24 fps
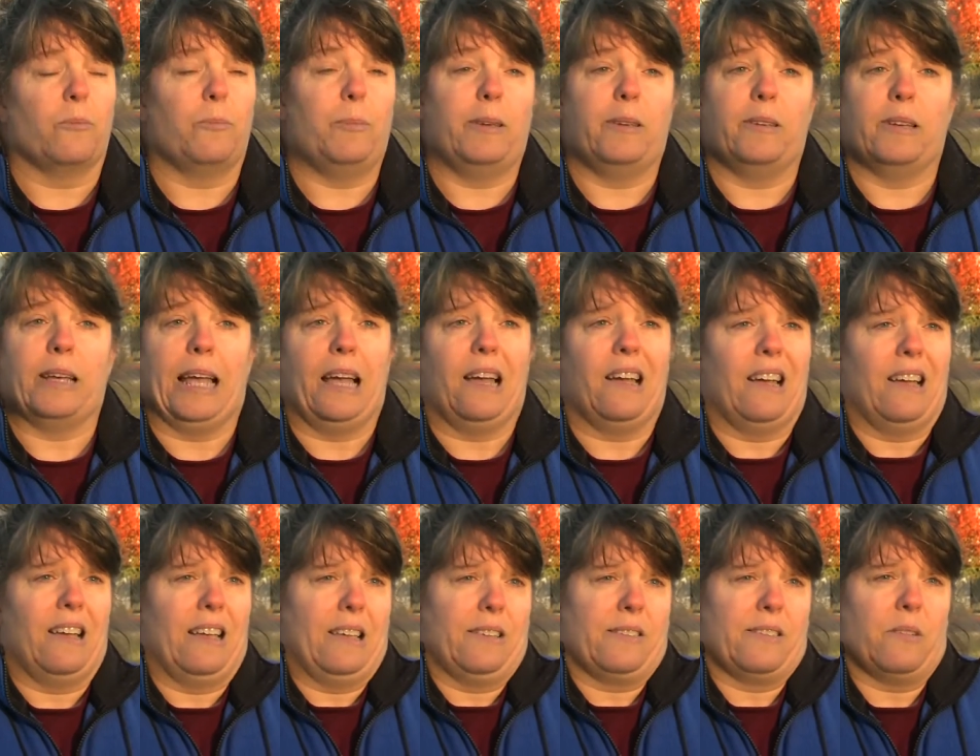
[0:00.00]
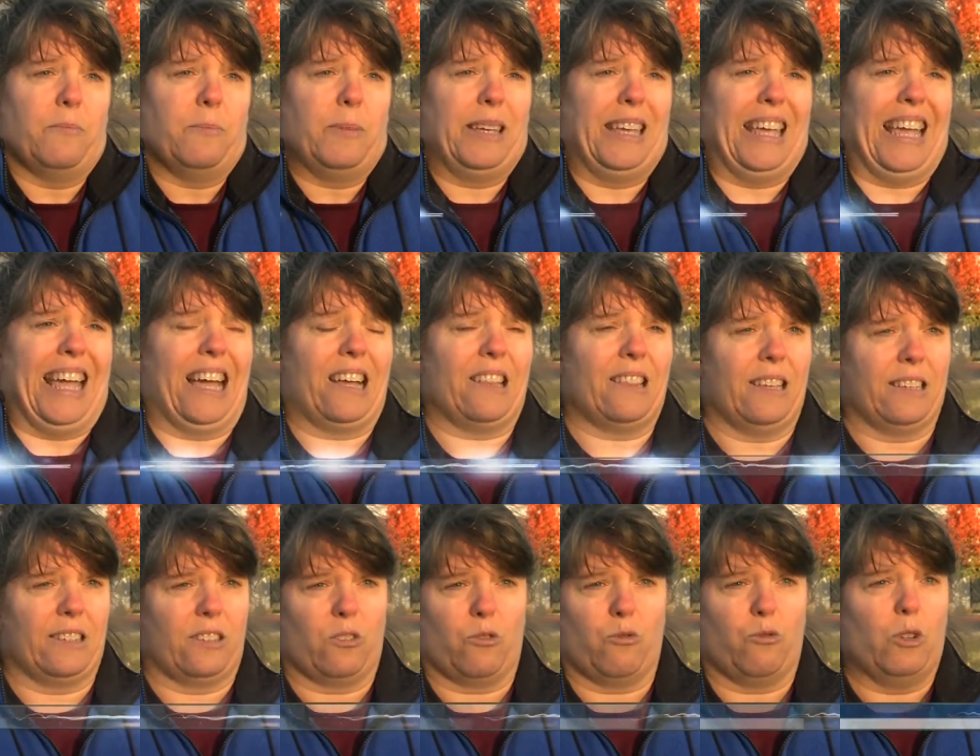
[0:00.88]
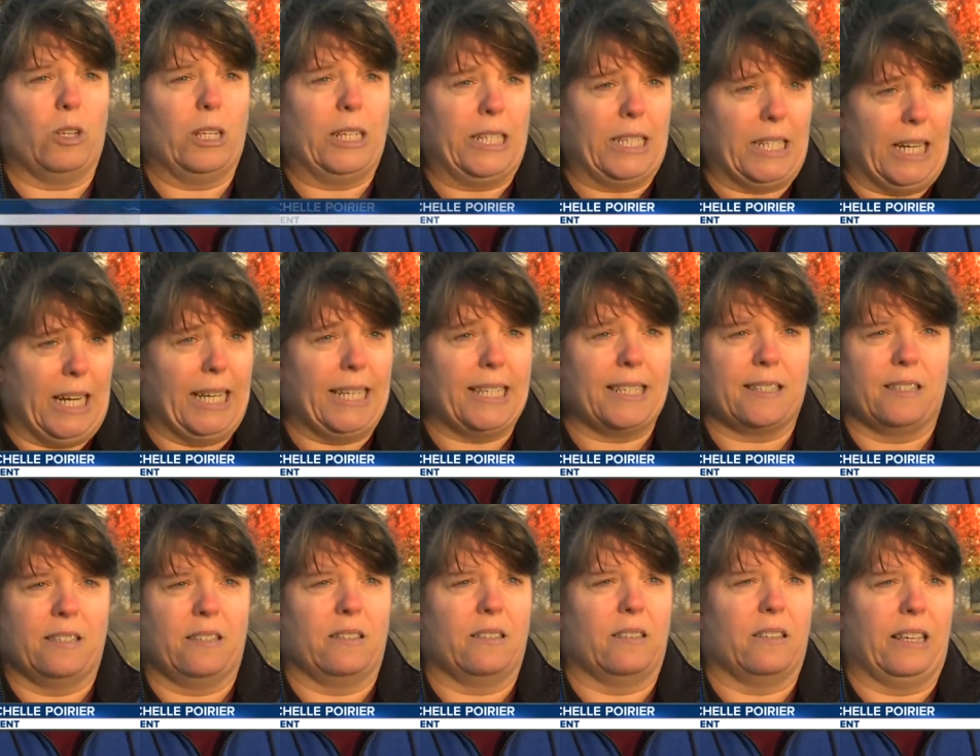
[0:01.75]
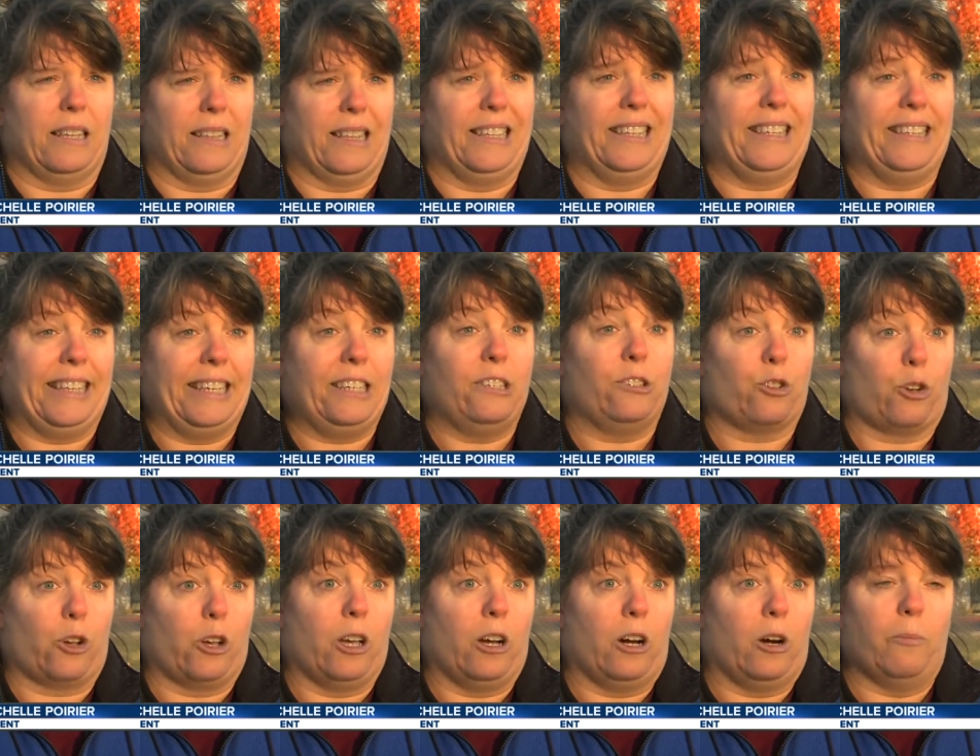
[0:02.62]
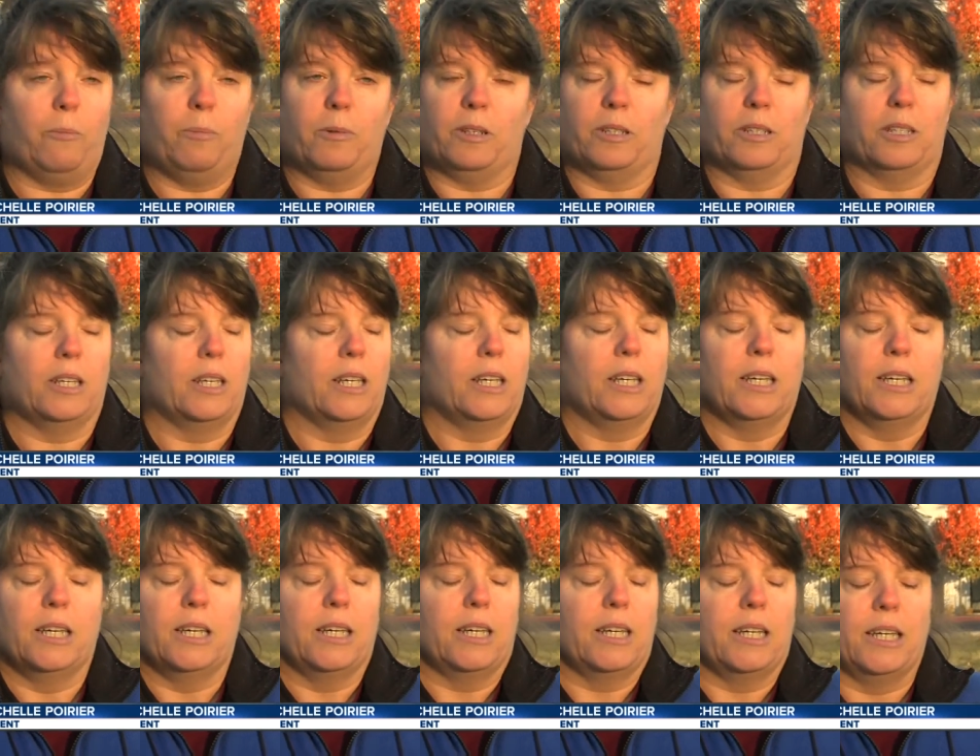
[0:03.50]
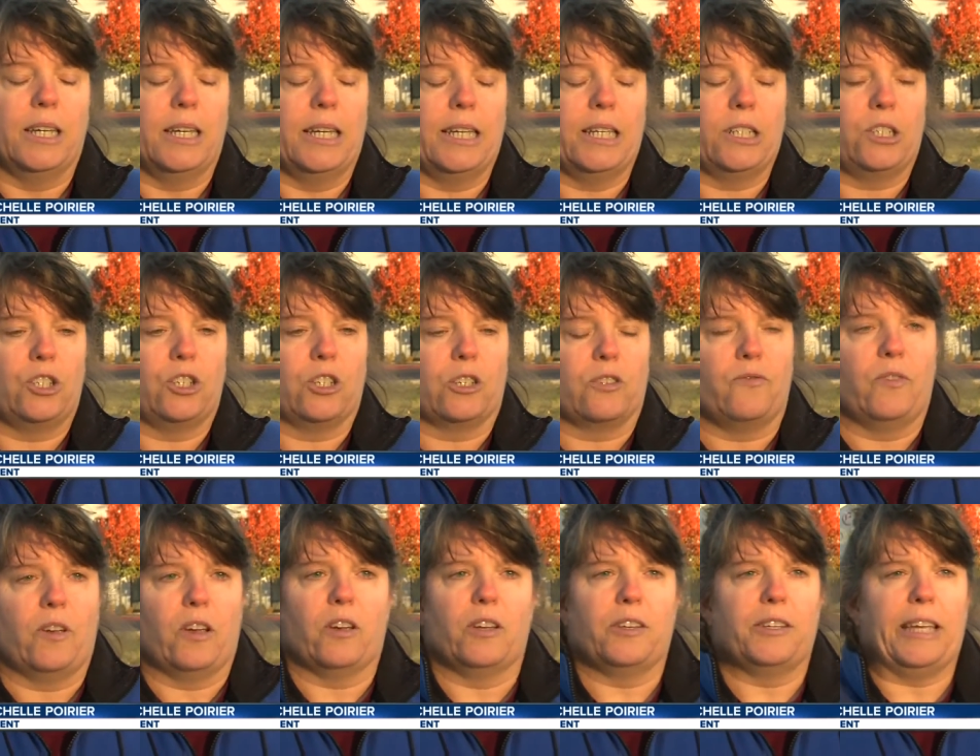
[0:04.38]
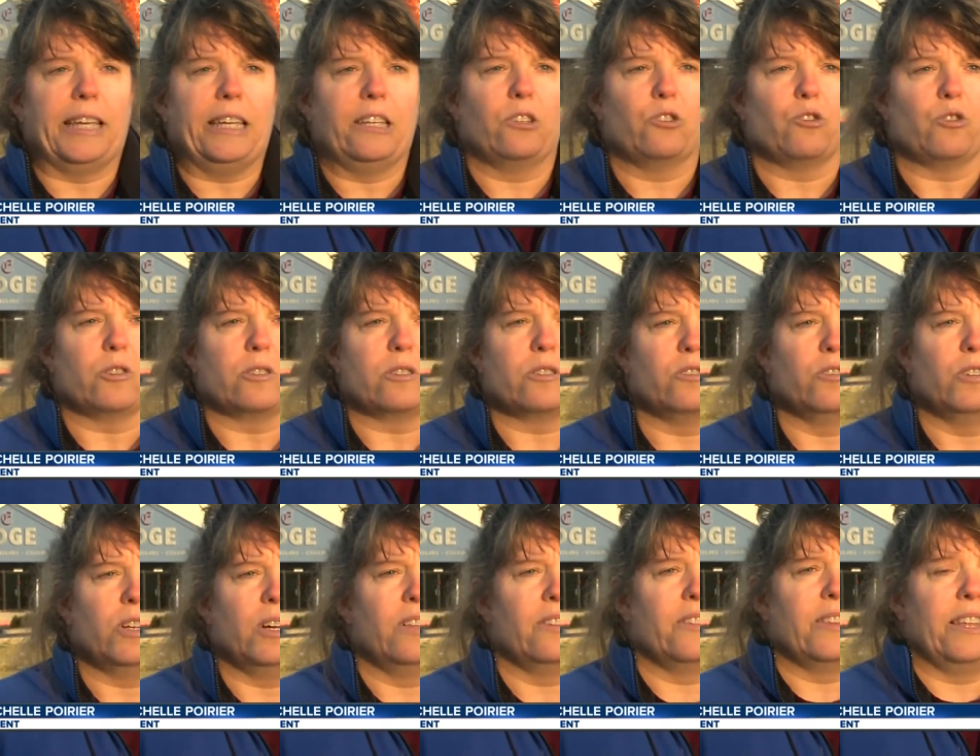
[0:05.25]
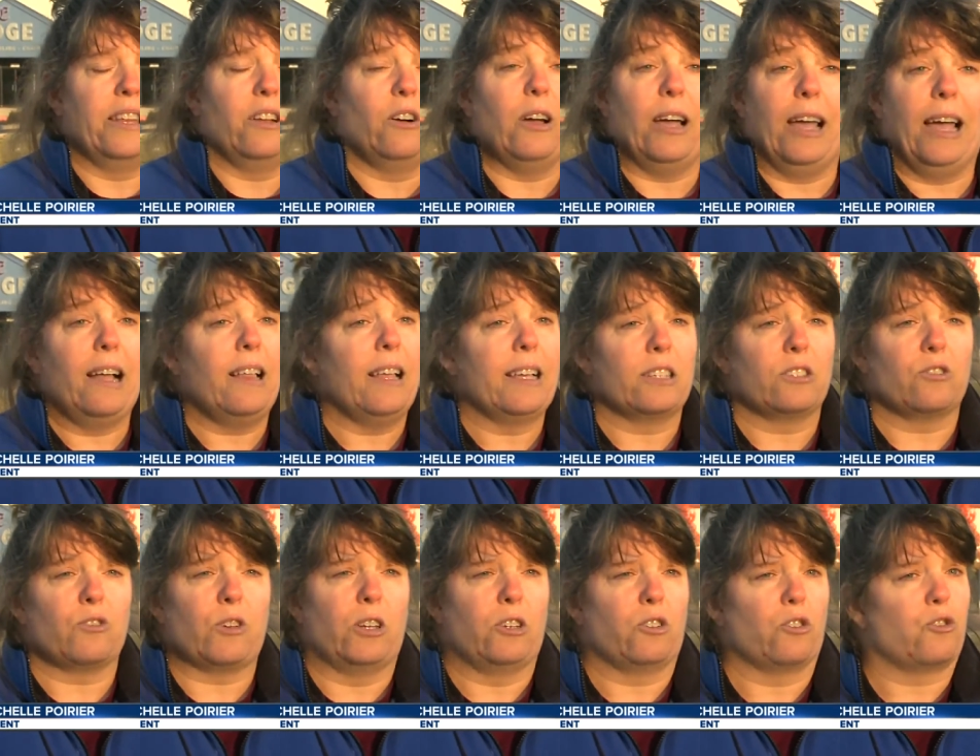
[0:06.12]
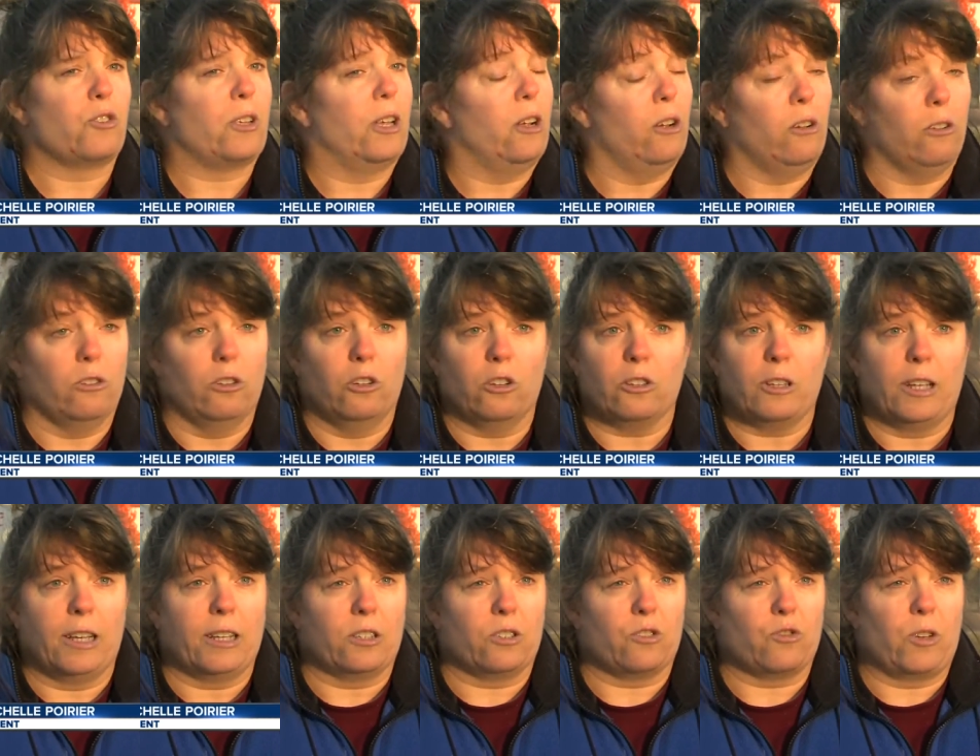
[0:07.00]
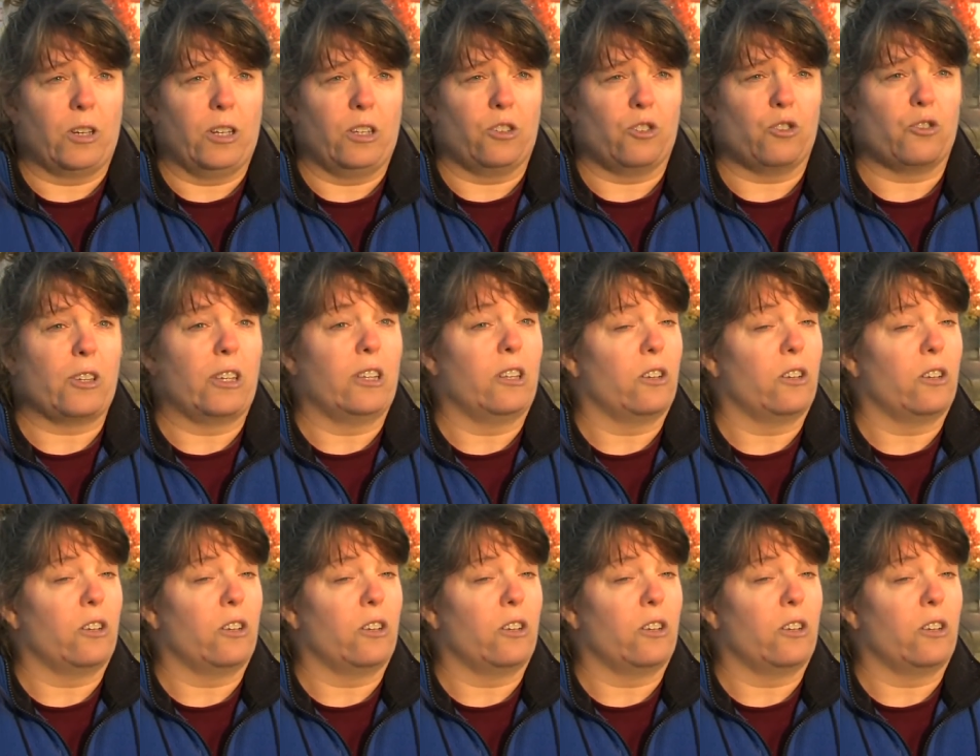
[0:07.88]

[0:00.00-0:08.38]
could be somebody act like they're really nice and they need your help and it's just very dangerous. They're not. They don't act like strangers. They don't look like strangers.